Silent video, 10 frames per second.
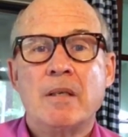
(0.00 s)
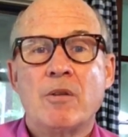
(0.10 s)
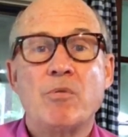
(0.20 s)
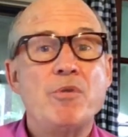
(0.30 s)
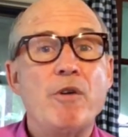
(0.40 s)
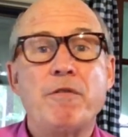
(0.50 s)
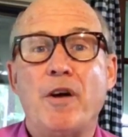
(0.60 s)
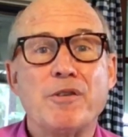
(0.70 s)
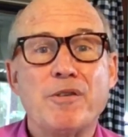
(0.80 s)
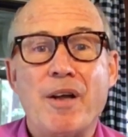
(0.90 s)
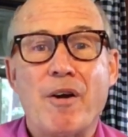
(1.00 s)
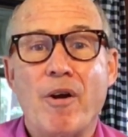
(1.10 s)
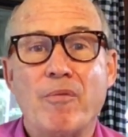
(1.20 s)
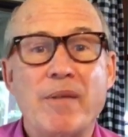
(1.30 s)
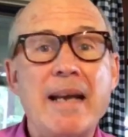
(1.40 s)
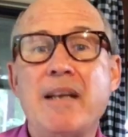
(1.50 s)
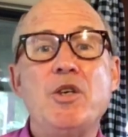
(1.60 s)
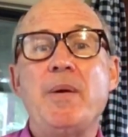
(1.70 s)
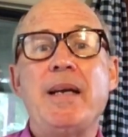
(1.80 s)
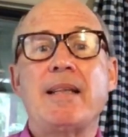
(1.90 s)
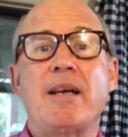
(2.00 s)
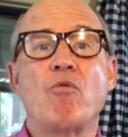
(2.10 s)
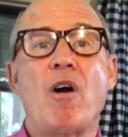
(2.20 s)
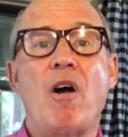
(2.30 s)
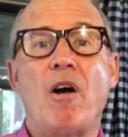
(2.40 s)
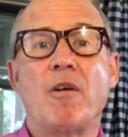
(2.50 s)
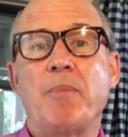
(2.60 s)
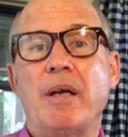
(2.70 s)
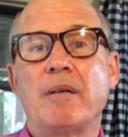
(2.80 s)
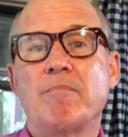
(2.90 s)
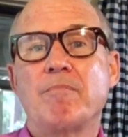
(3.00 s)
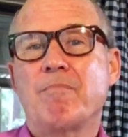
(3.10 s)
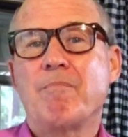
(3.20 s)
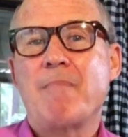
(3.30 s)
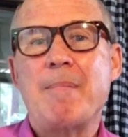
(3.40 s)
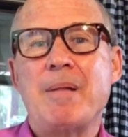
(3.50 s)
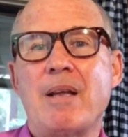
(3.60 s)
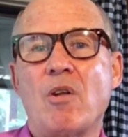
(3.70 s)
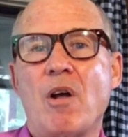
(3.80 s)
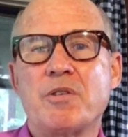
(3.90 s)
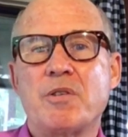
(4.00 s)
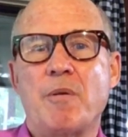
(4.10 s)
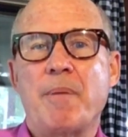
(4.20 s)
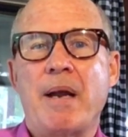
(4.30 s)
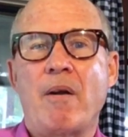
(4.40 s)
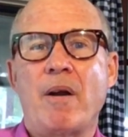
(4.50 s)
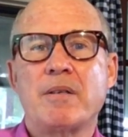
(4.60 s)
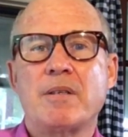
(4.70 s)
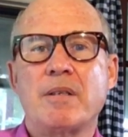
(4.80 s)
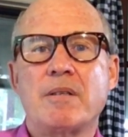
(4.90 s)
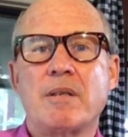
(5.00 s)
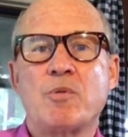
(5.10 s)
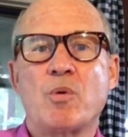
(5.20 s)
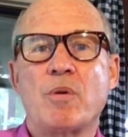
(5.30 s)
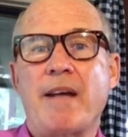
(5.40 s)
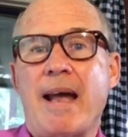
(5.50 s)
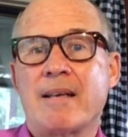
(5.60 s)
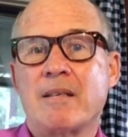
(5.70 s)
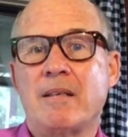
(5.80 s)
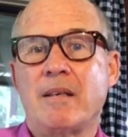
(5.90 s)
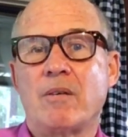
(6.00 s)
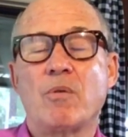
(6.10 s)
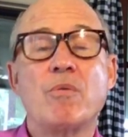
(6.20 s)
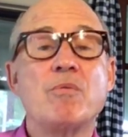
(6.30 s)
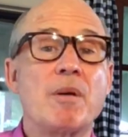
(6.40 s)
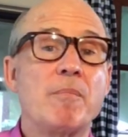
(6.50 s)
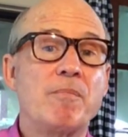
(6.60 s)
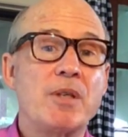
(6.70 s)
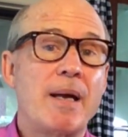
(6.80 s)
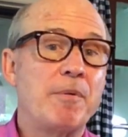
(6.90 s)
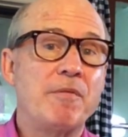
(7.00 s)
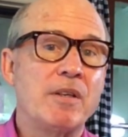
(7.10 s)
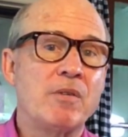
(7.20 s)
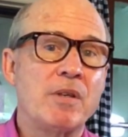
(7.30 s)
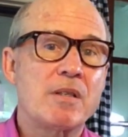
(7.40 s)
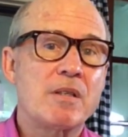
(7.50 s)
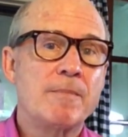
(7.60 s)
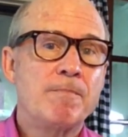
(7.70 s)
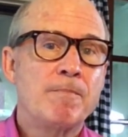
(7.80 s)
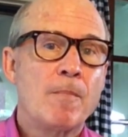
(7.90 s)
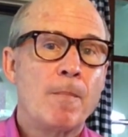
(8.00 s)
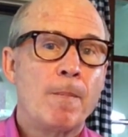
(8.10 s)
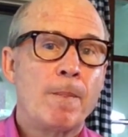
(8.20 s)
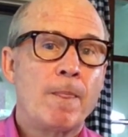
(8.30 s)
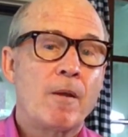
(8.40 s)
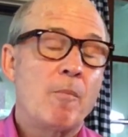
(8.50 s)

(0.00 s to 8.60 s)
through no fault of their own. They didn't do anything wrong, but maybe they lost their parents in some sort of accident or through some type of illness. Or